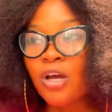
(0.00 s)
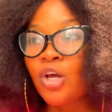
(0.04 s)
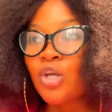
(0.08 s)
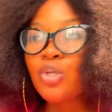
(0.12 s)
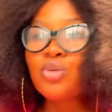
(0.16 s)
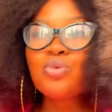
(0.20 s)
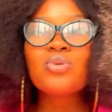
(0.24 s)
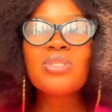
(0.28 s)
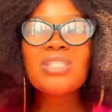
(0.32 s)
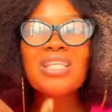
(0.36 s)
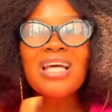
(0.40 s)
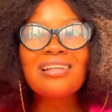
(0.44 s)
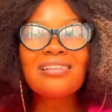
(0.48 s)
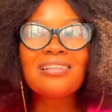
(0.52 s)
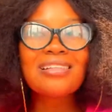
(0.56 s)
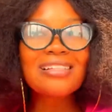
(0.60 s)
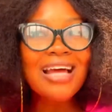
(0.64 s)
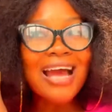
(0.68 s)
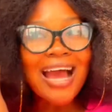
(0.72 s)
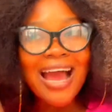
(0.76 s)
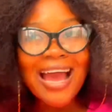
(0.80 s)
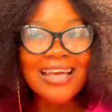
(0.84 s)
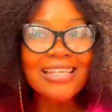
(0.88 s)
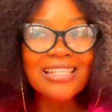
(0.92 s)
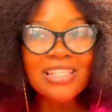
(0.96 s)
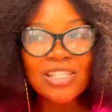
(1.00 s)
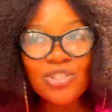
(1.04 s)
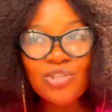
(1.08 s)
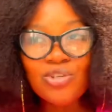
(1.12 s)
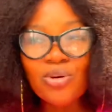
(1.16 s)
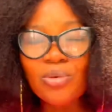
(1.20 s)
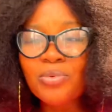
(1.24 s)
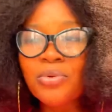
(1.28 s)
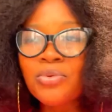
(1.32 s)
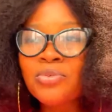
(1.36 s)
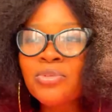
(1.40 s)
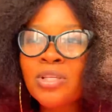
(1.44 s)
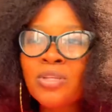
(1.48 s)
You see another IT
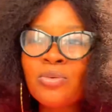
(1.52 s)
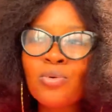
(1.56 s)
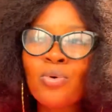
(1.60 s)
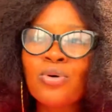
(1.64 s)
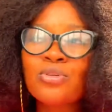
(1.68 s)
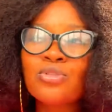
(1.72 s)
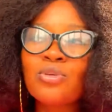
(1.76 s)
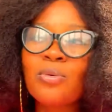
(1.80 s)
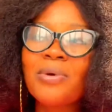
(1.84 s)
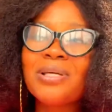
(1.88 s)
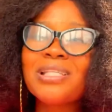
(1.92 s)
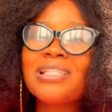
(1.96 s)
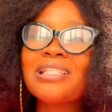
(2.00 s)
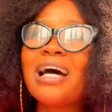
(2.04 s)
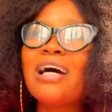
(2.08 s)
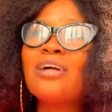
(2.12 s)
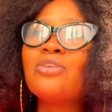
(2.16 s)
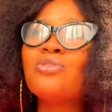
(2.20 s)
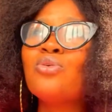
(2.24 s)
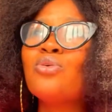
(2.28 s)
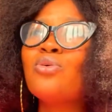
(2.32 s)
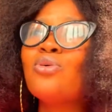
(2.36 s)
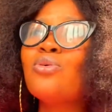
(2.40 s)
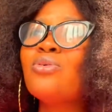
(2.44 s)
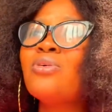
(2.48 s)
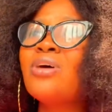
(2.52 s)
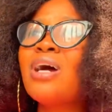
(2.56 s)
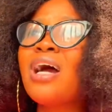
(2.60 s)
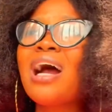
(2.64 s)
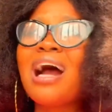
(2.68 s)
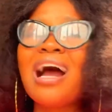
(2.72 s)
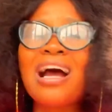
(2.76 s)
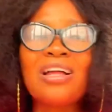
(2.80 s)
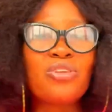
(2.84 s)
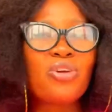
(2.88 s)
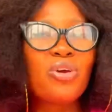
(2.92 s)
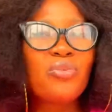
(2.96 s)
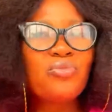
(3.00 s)
job, they'll say they want somebody that I
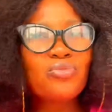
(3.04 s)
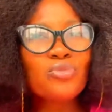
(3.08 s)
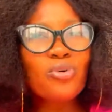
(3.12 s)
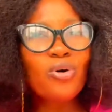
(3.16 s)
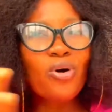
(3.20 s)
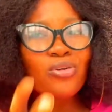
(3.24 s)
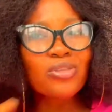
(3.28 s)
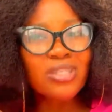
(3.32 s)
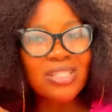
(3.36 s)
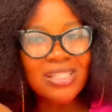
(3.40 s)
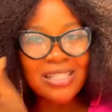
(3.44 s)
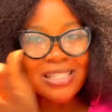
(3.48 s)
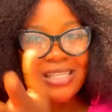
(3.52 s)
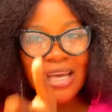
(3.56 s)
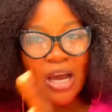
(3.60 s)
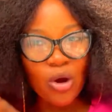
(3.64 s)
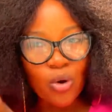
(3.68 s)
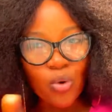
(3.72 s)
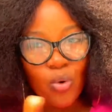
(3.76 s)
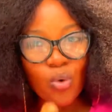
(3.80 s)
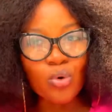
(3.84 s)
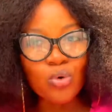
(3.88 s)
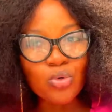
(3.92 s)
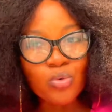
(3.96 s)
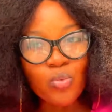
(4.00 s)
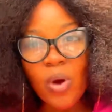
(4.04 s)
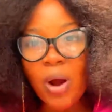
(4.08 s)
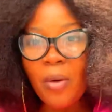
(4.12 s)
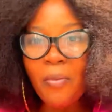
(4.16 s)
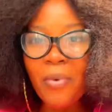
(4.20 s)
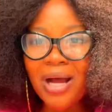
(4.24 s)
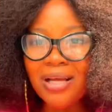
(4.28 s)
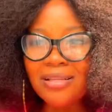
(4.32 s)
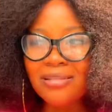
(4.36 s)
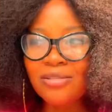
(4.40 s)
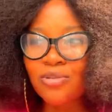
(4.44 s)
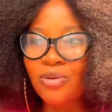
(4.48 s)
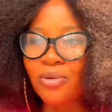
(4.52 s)
don't even know all this, their code
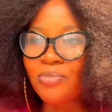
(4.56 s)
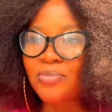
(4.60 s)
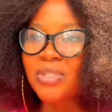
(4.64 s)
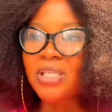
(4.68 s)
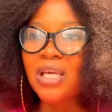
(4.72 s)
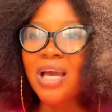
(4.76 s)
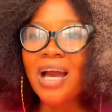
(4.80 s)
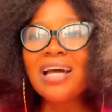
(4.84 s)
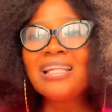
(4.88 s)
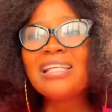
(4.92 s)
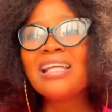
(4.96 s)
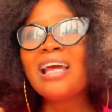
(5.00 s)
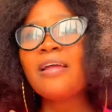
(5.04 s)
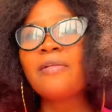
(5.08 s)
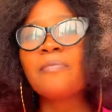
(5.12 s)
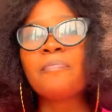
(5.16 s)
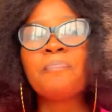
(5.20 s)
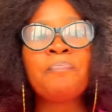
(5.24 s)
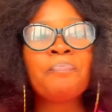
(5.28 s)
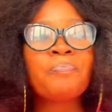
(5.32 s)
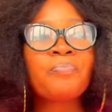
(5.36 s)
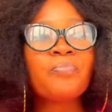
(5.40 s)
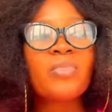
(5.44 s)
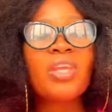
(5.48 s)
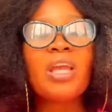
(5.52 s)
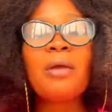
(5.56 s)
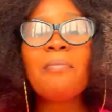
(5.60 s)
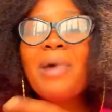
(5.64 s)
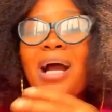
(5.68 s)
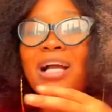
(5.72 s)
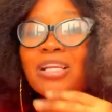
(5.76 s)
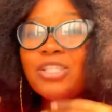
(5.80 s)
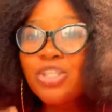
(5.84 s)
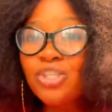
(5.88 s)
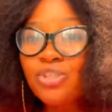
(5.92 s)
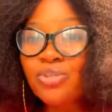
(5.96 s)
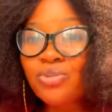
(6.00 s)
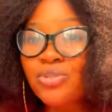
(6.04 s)
11 something. And then
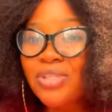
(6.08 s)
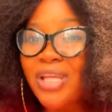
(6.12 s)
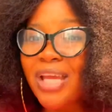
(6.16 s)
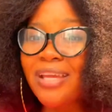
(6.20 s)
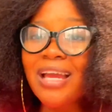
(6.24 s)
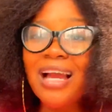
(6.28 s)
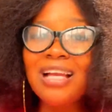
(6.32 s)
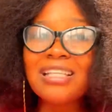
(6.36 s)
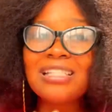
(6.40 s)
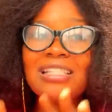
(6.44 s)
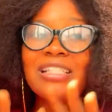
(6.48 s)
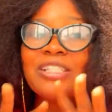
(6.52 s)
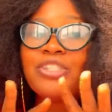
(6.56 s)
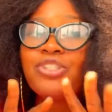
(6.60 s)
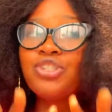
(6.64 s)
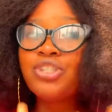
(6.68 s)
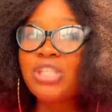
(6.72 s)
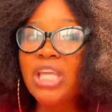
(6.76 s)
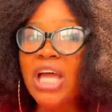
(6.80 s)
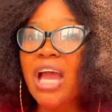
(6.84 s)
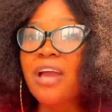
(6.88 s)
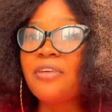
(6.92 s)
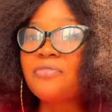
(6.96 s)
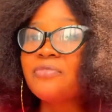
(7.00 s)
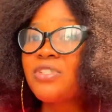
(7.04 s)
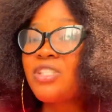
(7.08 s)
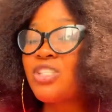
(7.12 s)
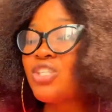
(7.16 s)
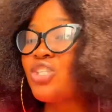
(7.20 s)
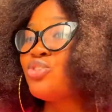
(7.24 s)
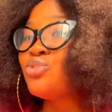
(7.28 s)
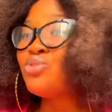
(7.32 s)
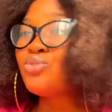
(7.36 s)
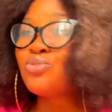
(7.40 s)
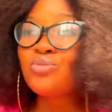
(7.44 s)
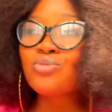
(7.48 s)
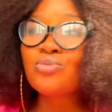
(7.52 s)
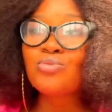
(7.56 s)
imagine you that you actually dived
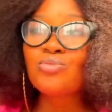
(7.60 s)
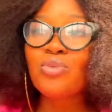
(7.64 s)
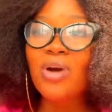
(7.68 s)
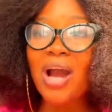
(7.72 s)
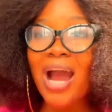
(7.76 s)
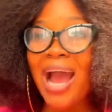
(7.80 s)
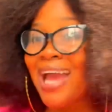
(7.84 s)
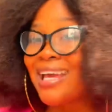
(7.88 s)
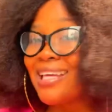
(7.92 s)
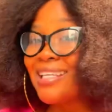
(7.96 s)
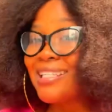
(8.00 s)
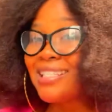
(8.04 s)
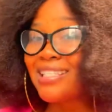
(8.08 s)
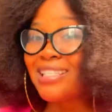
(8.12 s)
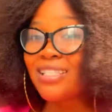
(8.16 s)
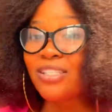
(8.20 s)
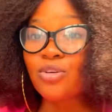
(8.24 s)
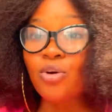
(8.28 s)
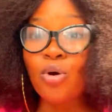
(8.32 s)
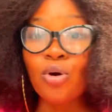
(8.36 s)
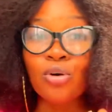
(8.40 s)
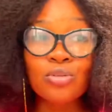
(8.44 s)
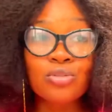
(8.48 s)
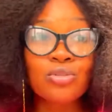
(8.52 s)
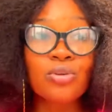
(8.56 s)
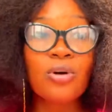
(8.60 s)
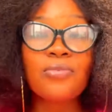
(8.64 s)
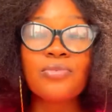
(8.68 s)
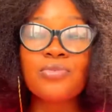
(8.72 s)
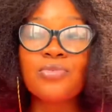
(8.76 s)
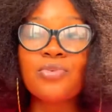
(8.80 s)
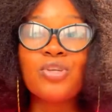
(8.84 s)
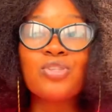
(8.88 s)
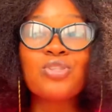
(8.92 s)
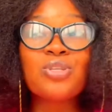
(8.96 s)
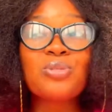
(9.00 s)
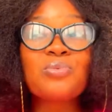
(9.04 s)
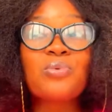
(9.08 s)
into IT or
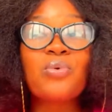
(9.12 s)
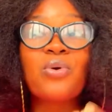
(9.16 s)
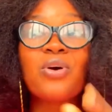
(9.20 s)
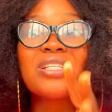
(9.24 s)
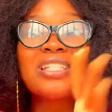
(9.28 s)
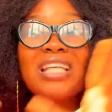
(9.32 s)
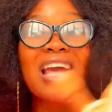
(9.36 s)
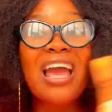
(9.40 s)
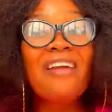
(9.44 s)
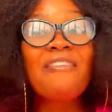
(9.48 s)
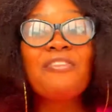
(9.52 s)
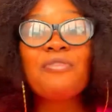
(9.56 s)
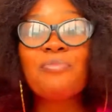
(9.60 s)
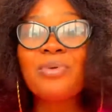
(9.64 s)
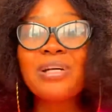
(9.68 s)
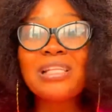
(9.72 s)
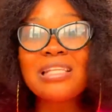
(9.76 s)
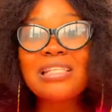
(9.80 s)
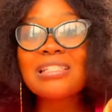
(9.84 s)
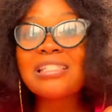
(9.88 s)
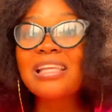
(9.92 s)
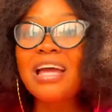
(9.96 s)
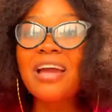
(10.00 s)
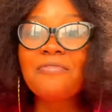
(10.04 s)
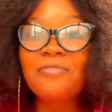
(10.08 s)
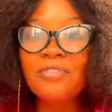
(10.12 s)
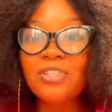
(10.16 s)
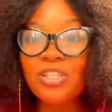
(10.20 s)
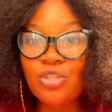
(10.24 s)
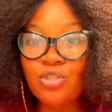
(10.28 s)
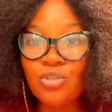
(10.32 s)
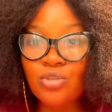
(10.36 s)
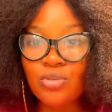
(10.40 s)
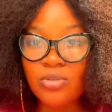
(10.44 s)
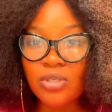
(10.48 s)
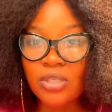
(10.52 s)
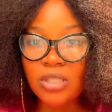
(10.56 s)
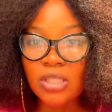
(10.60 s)
software just because everybody's diving
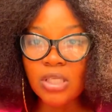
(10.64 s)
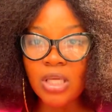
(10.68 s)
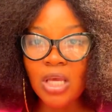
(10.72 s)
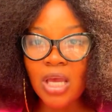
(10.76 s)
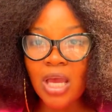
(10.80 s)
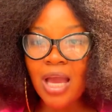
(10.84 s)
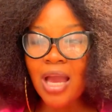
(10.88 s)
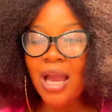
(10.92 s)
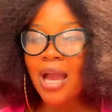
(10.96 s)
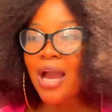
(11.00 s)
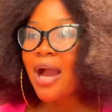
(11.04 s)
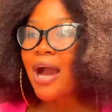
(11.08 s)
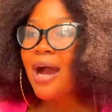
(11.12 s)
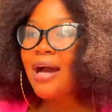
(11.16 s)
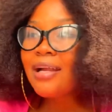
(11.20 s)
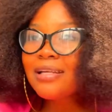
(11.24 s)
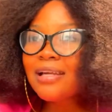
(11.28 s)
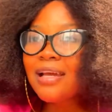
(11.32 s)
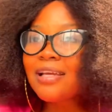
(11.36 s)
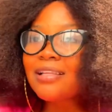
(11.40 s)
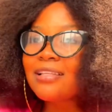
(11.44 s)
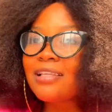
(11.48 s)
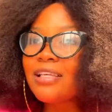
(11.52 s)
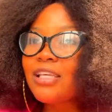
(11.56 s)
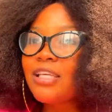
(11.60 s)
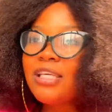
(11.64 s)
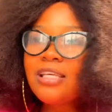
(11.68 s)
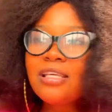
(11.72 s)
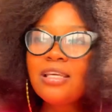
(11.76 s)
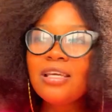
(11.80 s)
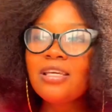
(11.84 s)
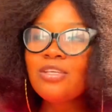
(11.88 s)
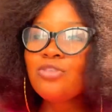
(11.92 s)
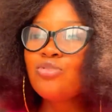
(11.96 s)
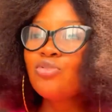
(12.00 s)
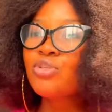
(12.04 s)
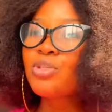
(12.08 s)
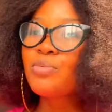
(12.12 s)
into it, and
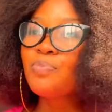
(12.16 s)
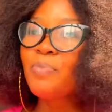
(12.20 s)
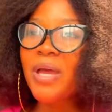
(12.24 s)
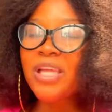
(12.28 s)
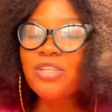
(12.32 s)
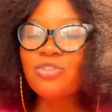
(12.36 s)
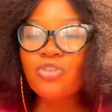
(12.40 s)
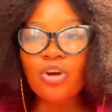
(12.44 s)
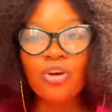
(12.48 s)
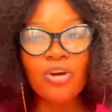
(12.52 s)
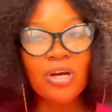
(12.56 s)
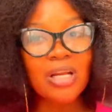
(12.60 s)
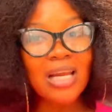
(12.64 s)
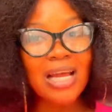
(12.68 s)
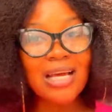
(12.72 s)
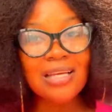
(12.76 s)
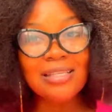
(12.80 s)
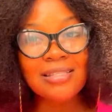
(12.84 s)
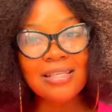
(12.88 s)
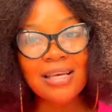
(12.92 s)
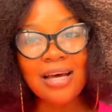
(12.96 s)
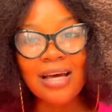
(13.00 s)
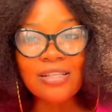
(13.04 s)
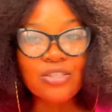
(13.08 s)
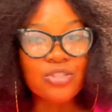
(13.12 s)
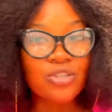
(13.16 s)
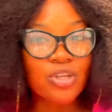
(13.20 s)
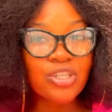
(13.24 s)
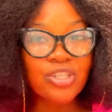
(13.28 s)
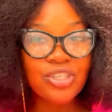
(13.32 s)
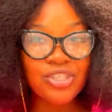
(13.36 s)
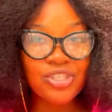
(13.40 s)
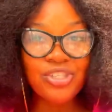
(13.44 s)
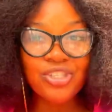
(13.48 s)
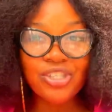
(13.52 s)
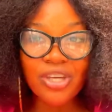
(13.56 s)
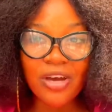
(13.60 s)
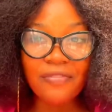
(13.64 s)
then you spent all your last card
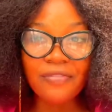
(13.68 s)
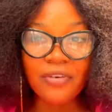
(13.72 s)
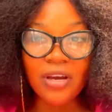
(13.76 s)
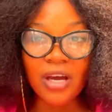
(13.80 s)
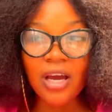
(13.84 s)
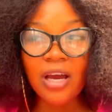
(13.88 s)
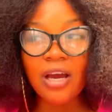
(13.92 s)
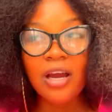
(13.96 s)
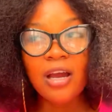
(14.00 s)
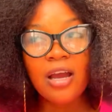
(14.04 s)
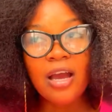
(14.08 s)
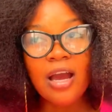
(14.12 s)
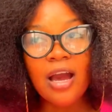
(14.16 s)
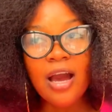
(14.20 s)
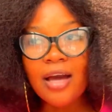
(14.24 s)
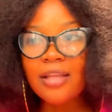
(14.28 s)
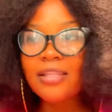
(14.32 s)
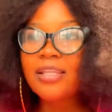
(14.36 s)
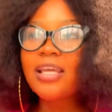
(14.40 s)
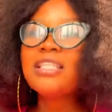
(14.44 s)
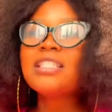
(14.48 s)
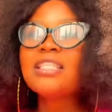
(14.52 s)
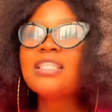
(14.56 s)
studying Java, and then